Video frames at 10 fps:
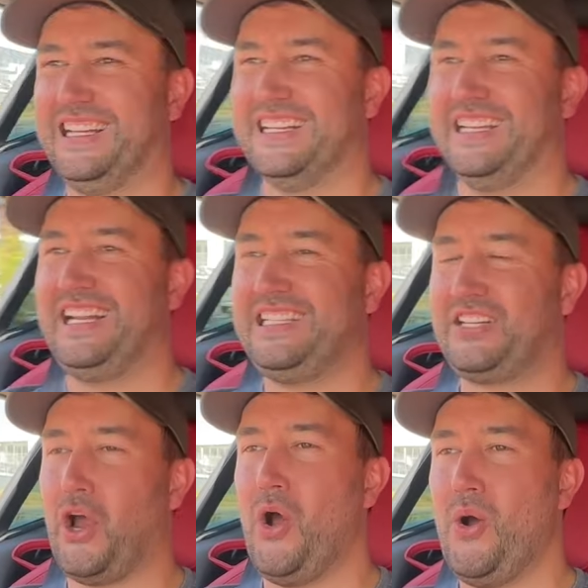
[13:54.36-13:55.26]
Let's
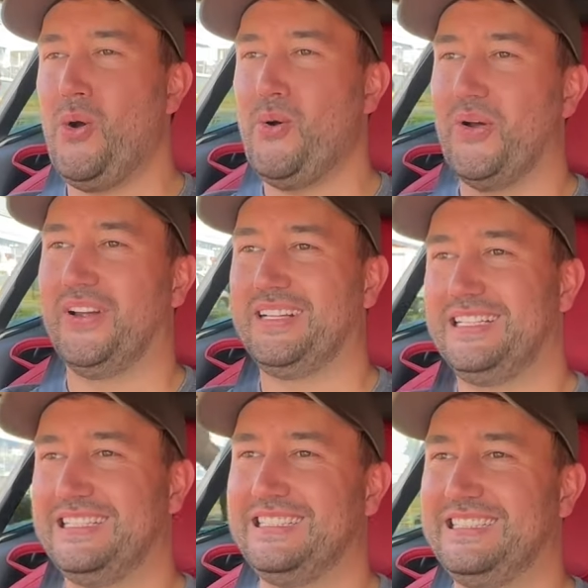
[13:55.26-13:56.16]
go.
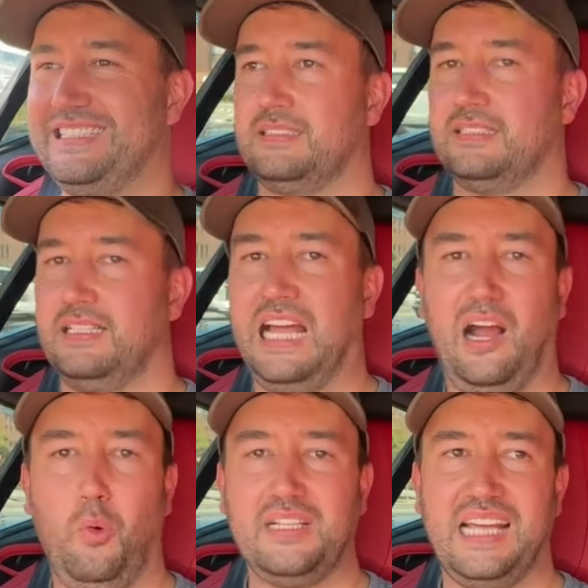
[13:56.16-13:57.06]
Now I
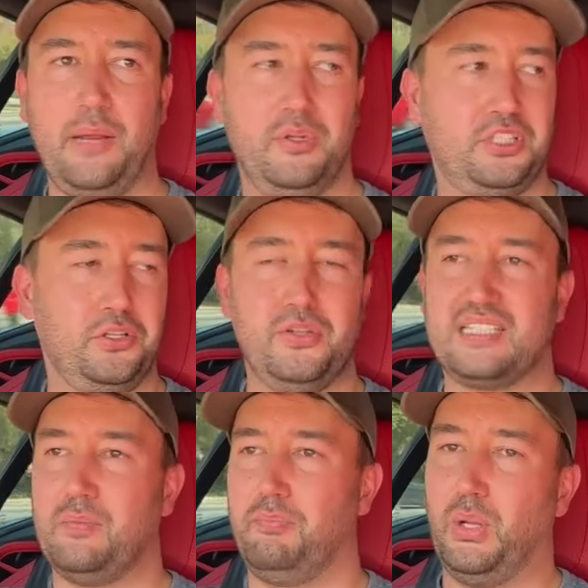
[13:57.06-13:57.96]
was able to do
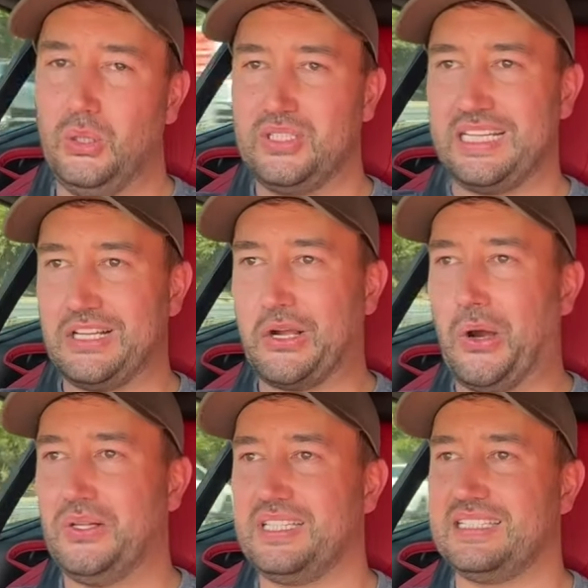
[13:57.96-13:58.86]
some pulls in the
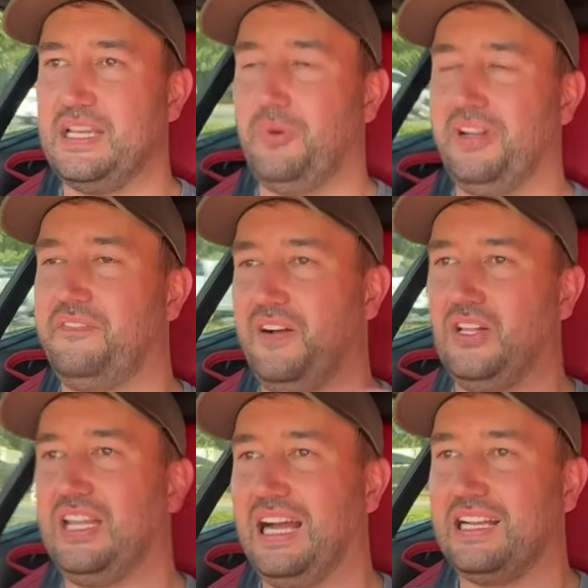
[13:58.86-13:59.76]
car to see what it felt like.